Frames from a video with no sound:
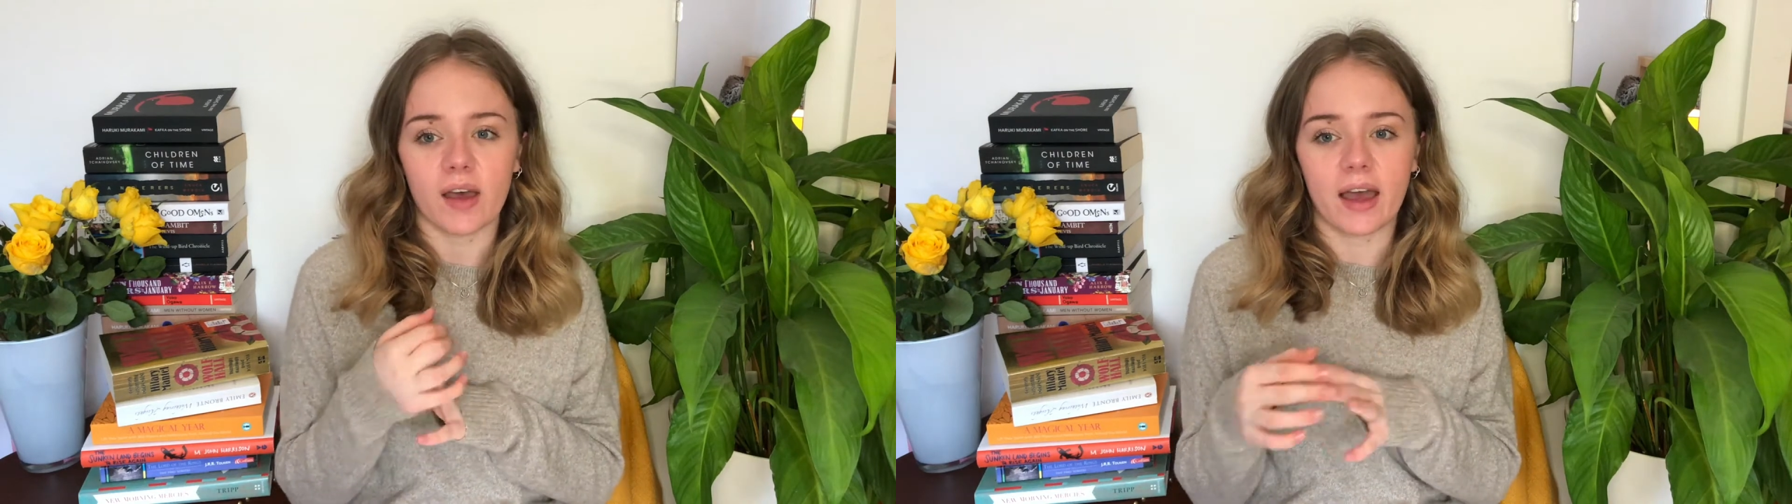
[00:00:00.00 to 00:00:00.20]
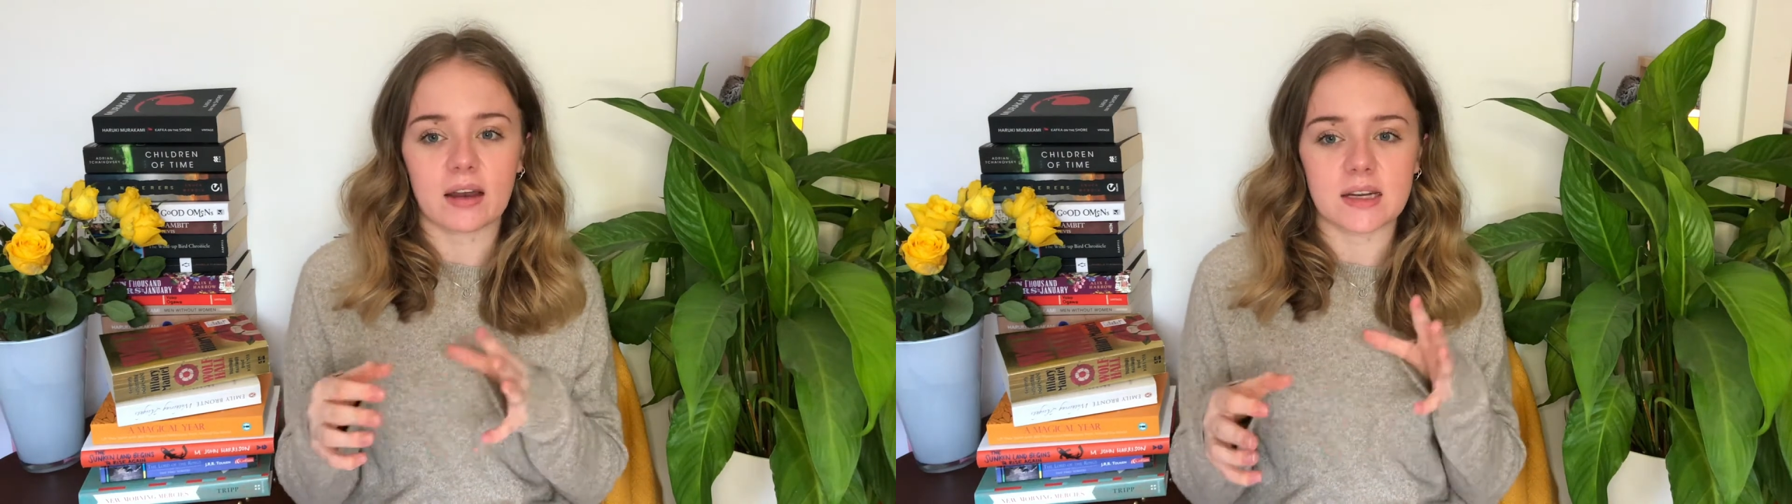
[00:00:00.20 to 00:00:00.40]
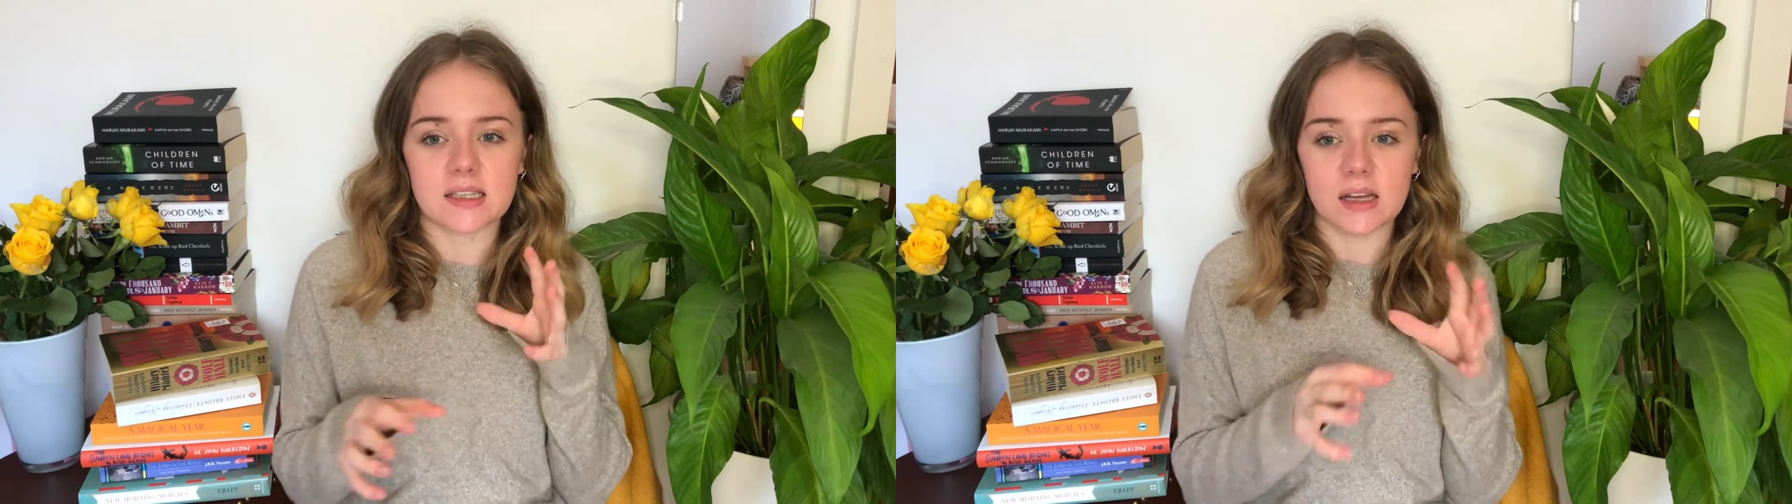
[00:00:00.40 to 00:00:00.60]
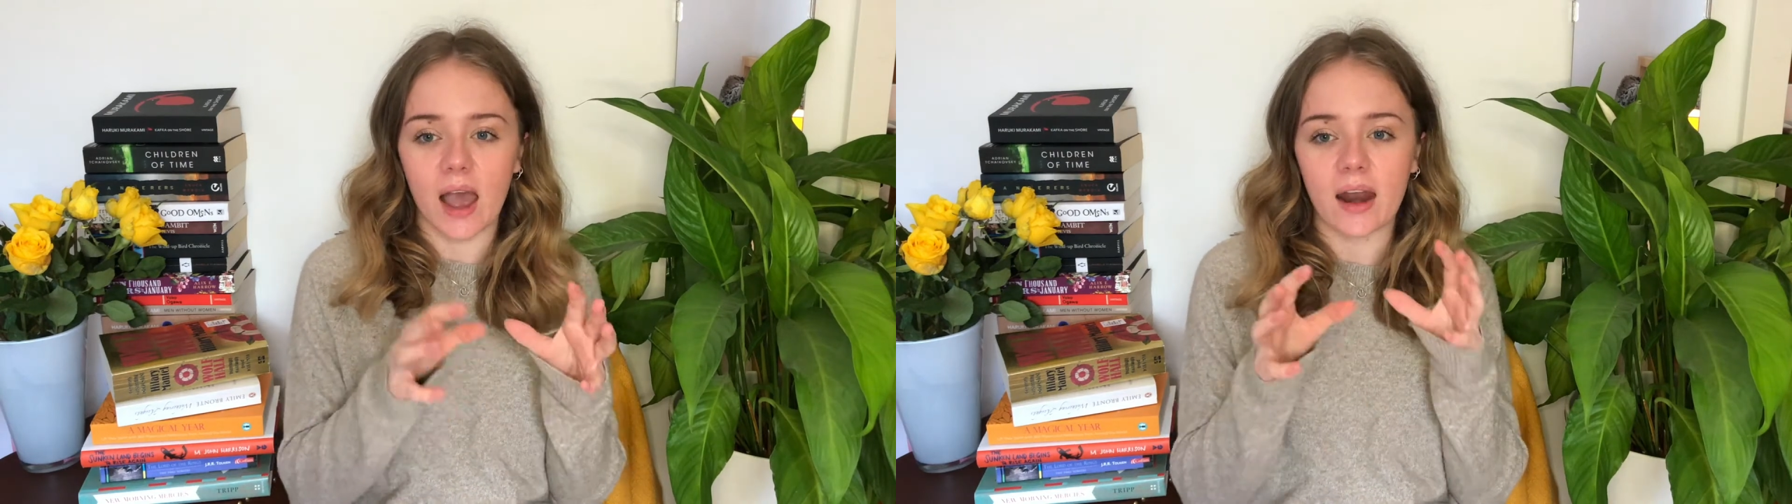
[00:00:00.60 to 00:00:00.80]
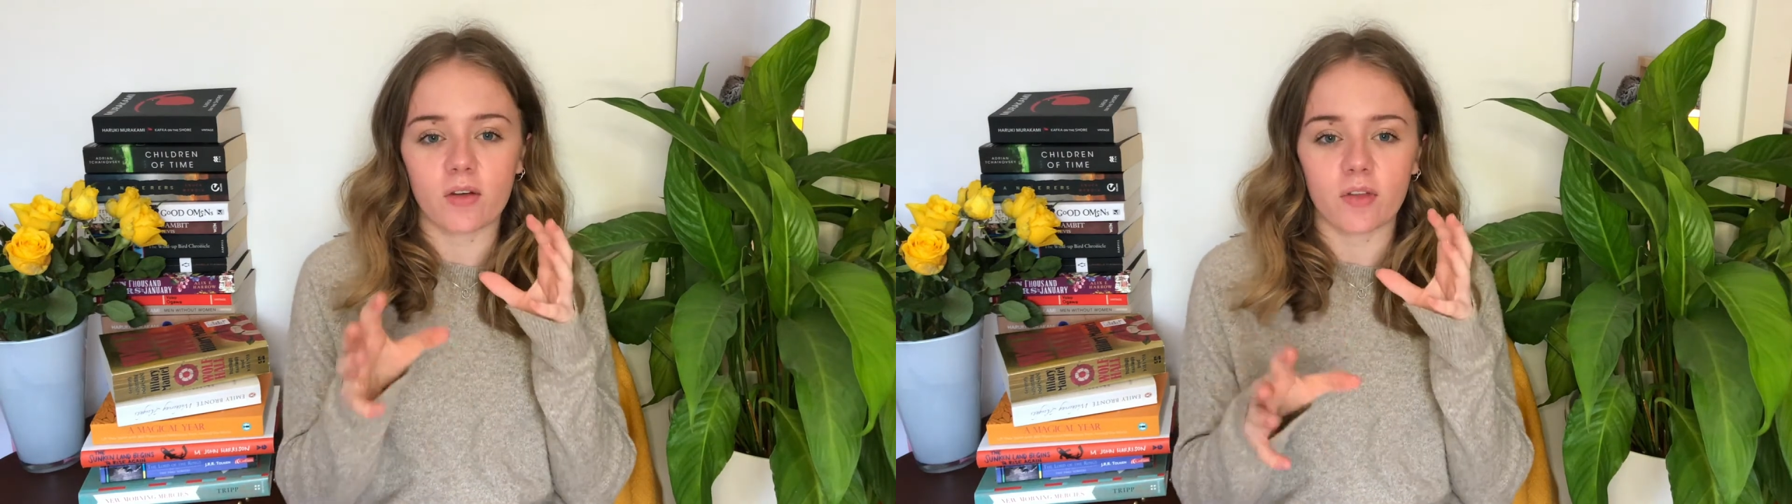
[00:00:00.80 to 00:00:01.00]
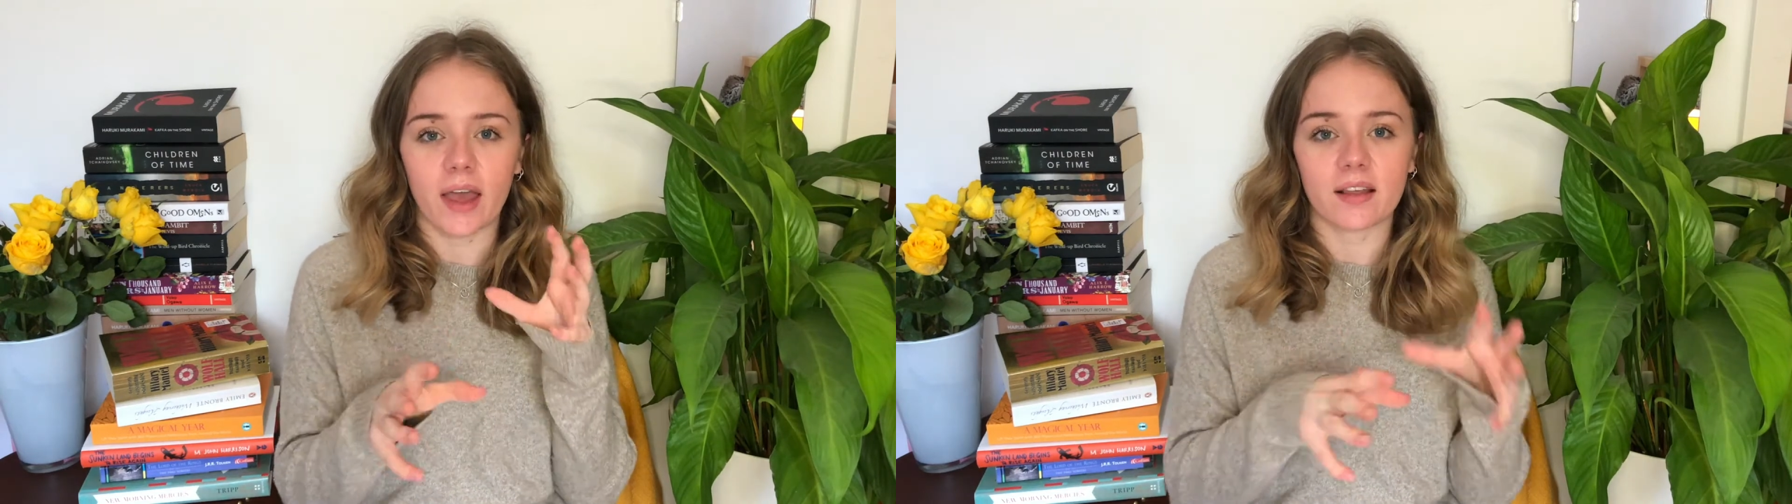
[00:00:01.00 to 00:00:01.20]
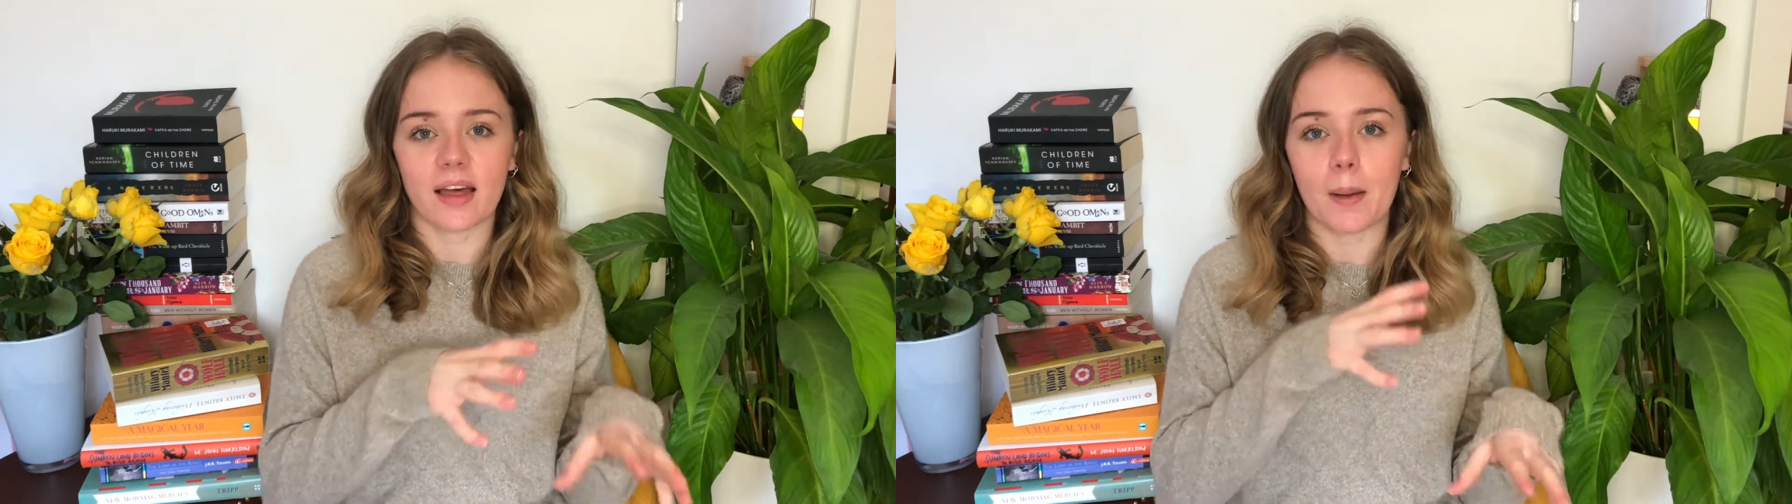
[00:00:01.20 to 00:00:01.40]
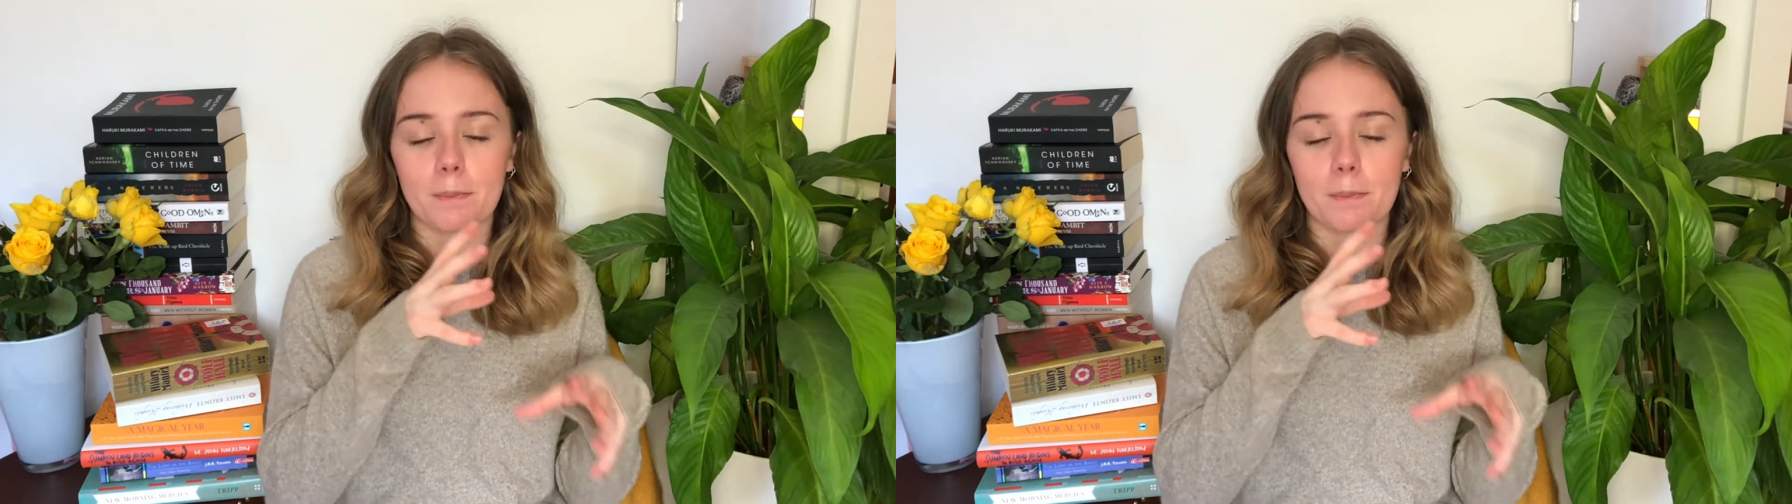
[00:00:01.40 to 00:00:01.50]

and it's kind of like that